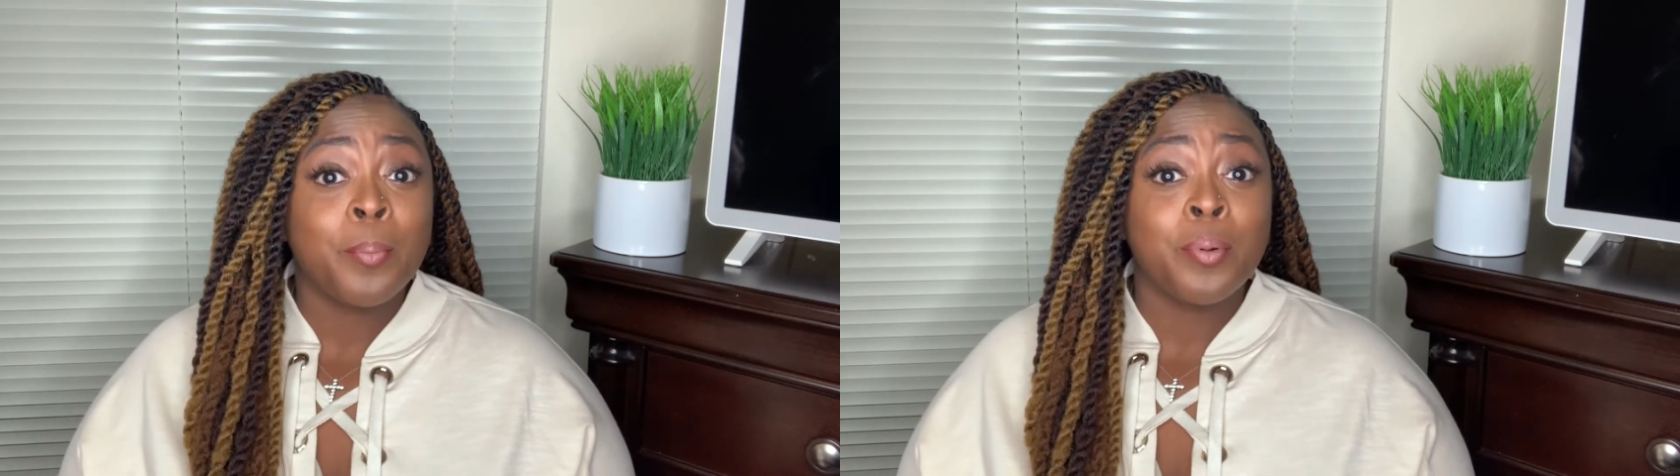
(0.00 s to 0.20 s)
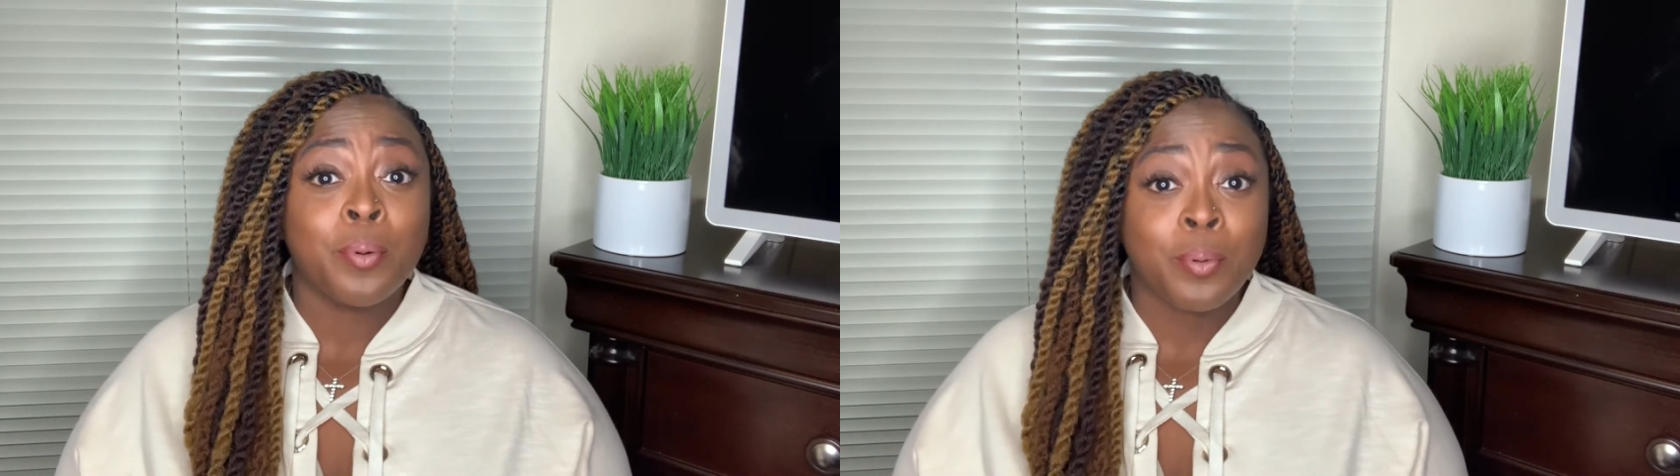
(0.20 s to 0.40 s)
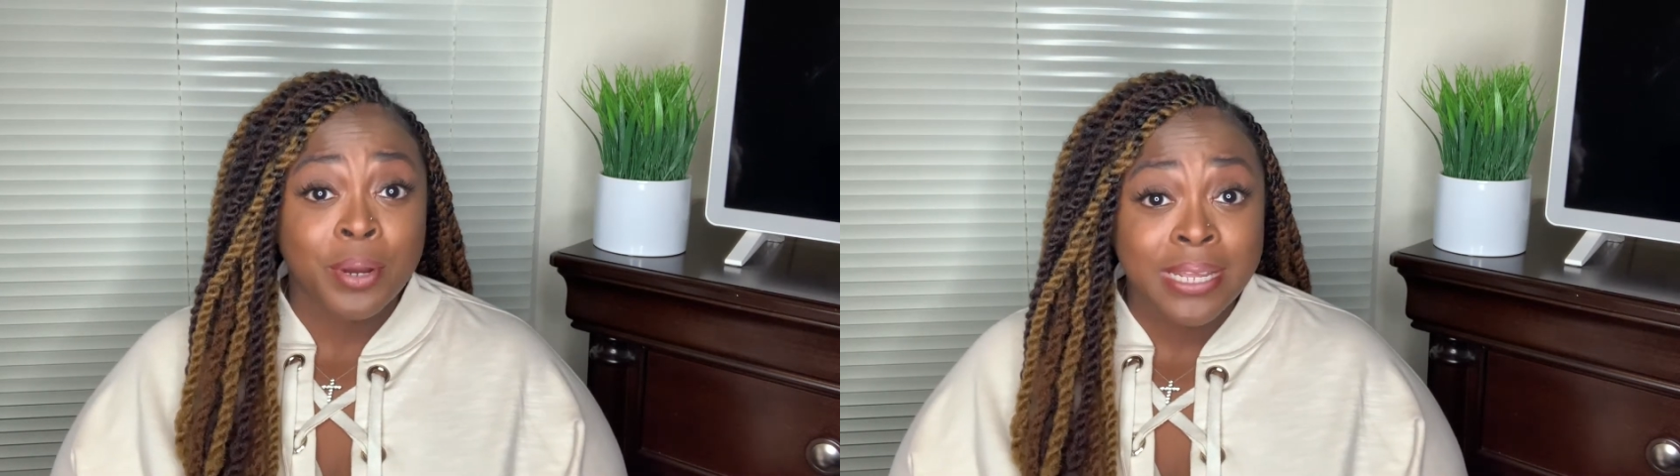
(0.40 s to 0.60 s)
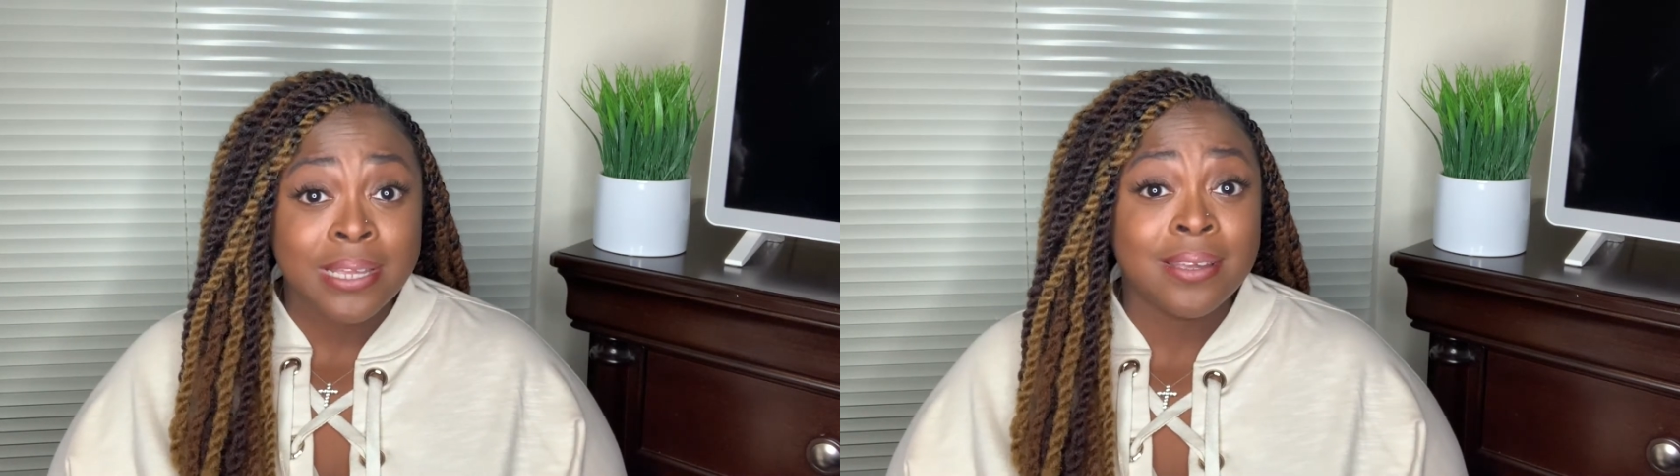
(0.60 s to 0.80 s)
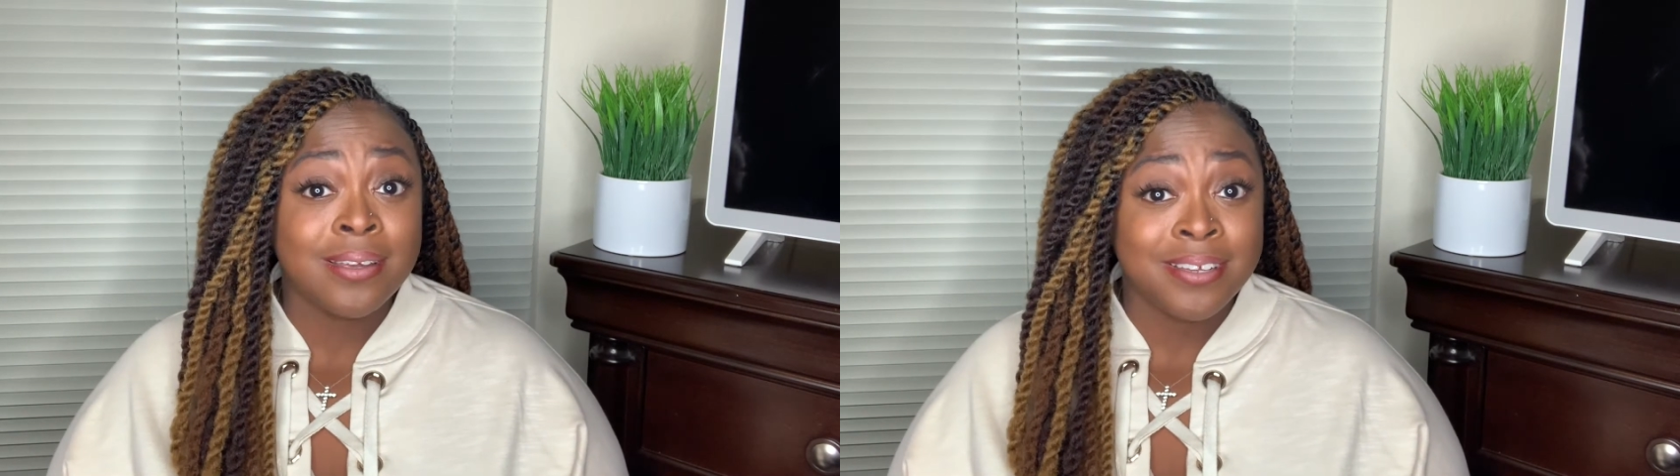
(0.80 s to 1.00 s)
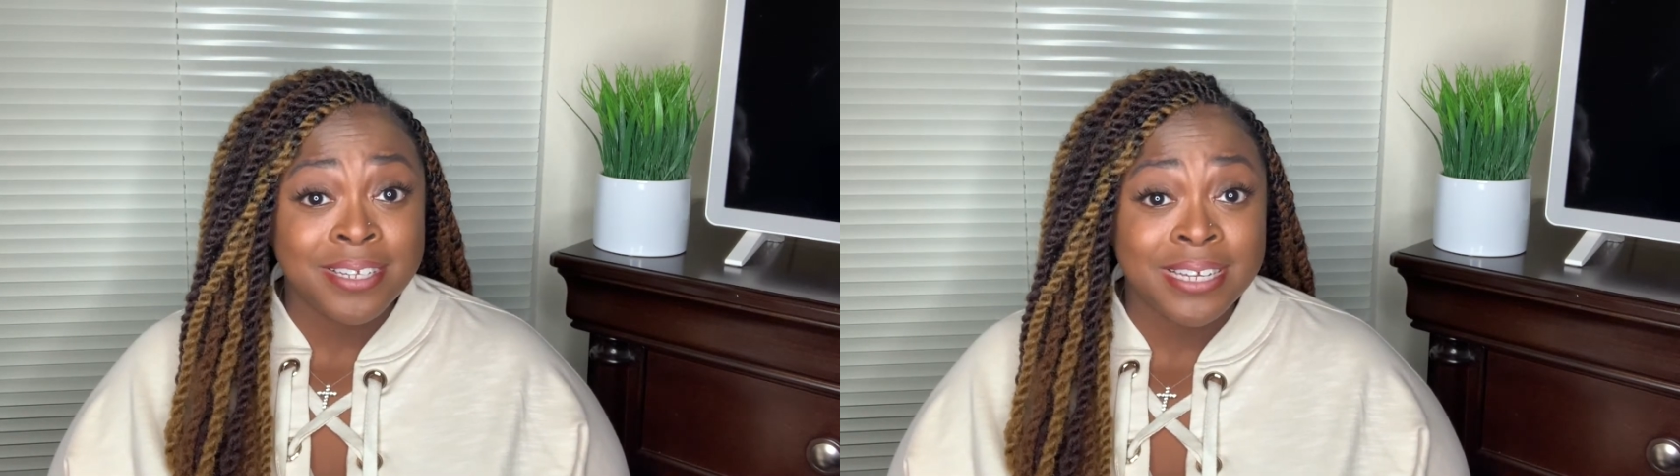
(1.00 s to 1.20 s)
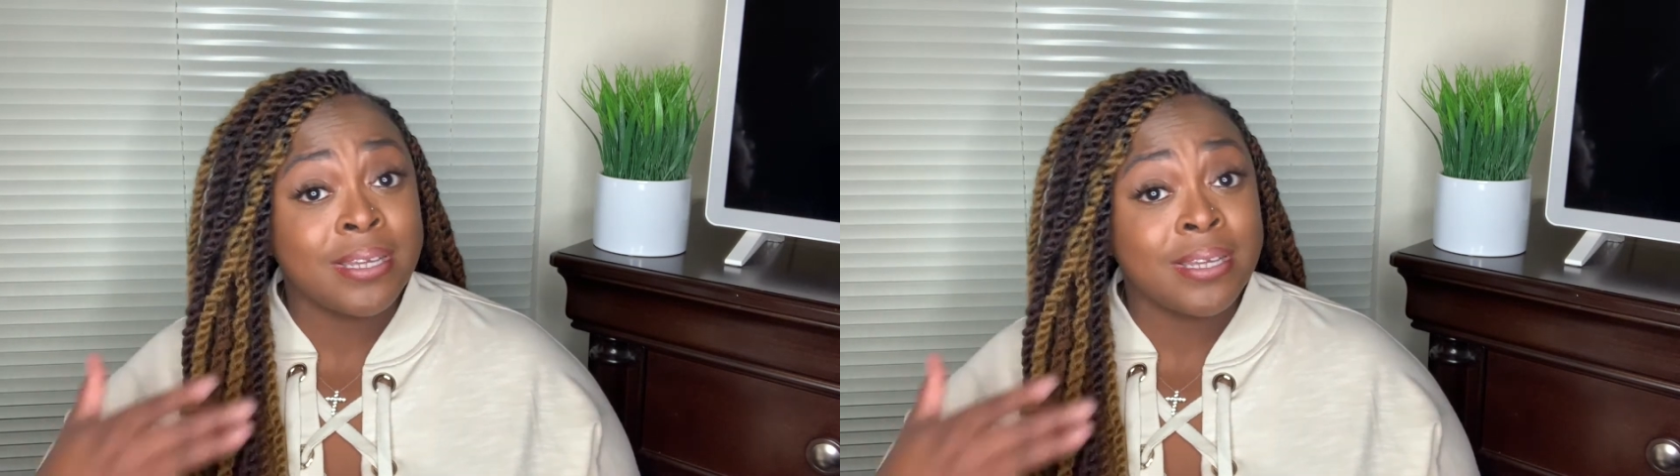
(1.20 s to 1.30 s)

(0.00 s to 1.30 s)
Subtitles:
pretty good.